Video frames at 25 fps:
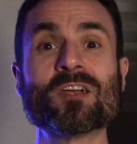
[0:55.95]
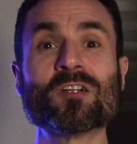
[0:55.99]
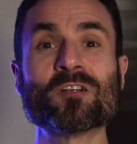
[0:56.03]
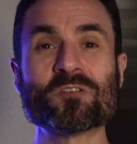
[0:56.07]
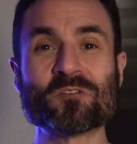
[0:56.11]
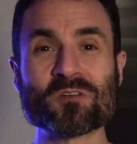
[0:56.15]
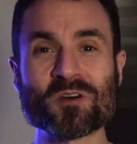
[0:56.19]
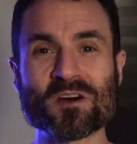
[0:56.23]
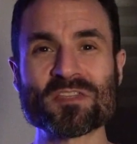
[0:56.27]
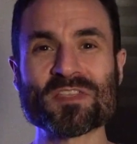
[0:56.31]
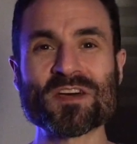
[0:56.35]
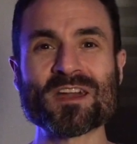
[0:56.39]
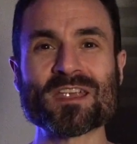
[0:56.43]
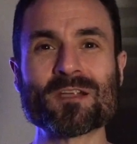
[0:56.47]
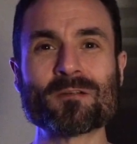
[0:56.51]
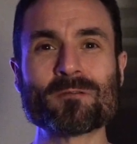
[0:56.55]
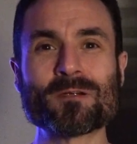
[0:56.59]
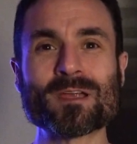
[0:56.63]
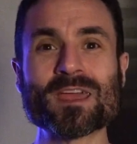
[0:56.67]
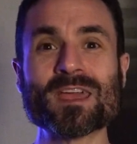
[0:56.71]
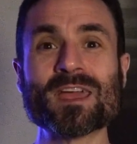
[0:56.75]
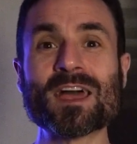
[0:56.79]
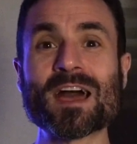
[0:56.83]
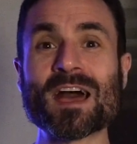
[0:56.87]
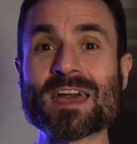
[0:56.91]
Roth
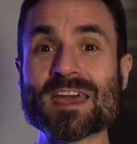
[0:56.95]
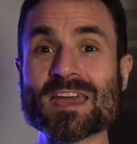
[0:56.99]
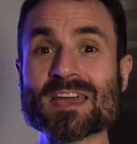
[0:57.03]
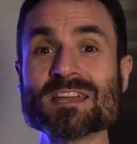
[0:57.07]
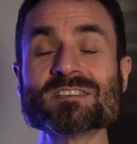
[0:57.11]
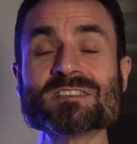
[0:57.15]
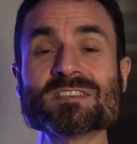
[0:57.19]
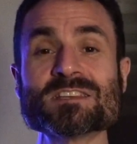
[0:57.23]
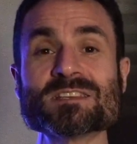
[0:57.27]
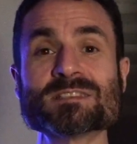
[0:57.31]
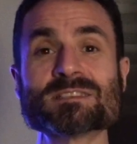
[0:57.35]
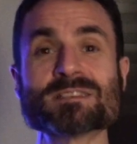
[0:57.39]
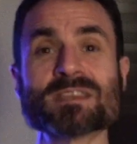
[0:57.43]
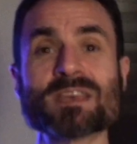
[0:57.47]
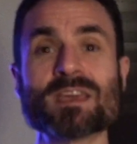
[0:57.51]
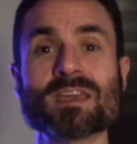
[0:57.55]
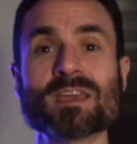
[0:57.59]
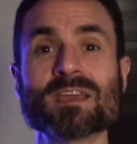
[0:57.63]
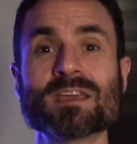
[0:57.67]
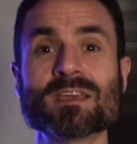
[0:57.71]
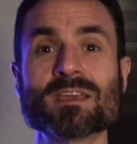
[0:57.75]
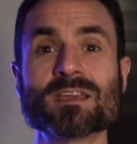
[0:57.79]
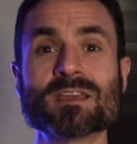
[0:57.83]
IRA, HSA,